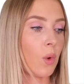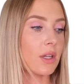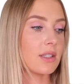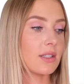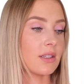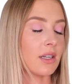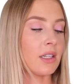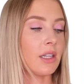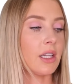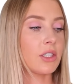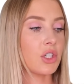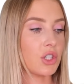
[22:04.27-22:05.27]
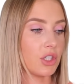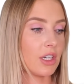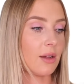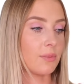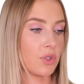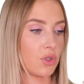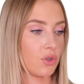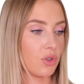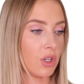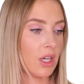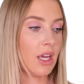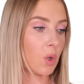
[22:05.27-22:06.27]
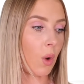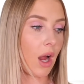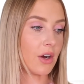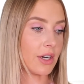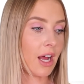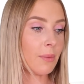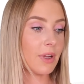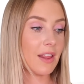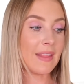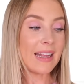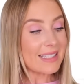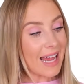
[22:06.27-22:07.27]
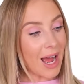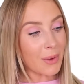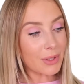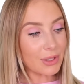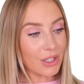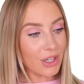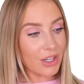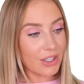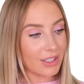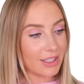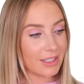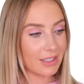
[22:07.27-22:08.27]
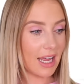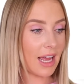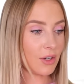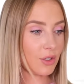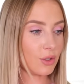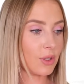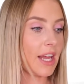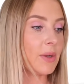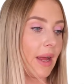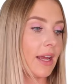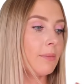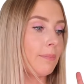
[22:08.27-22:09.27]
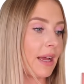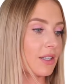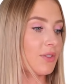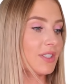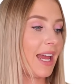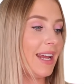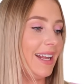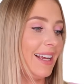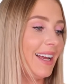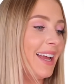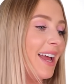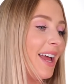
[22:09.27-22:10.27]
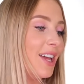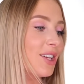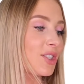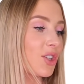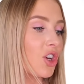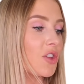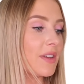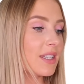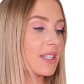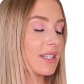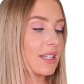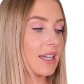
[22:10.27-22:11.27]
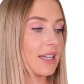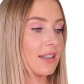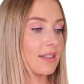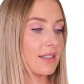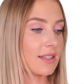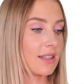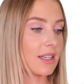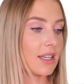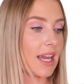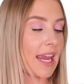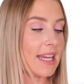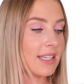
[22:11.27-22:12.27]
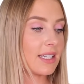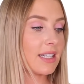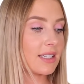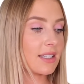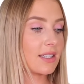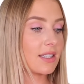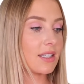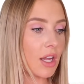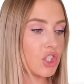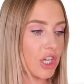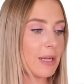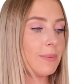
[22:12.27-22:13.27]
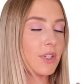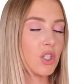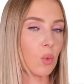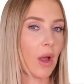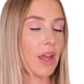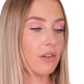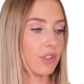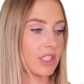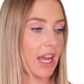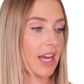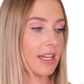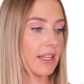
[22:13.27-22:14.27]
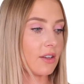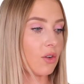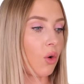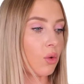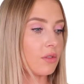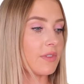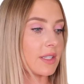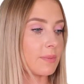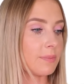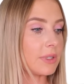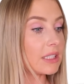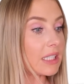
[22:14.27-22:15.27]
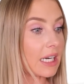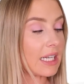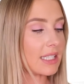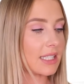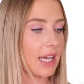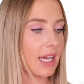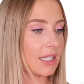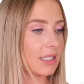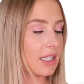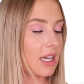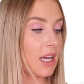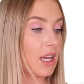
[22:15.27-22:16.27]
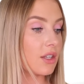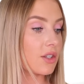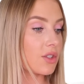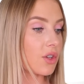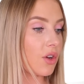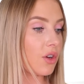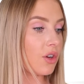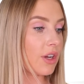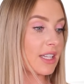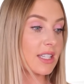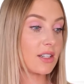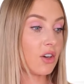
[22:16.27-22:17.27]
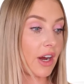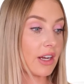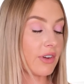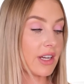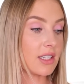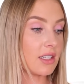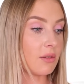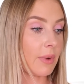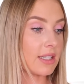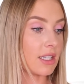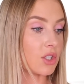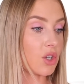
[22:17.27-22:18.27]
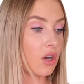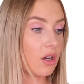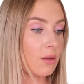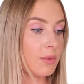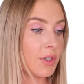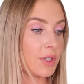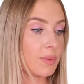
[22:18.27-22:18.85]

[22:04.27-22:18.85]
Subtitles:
once an electrician comes to wire it up, that's how it'll look. How cool. Anyway, back to retaining. So this is the easiest, cheapest way of retaining all of this bloody sand. So it's great. Reese did an amazing job.